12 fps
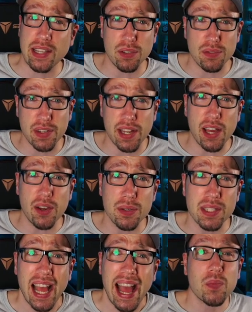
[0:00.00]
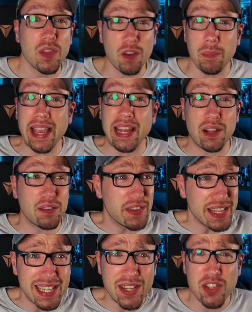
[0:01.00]
or videos. You can make it look
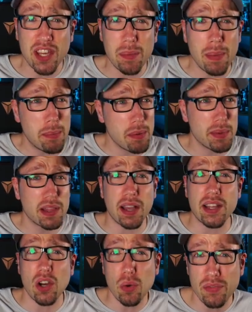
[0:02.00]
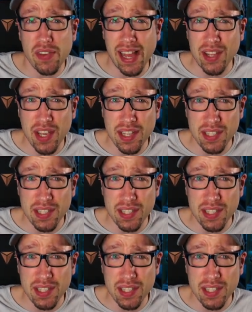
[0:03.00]
vintagey, maybe with like an old VHS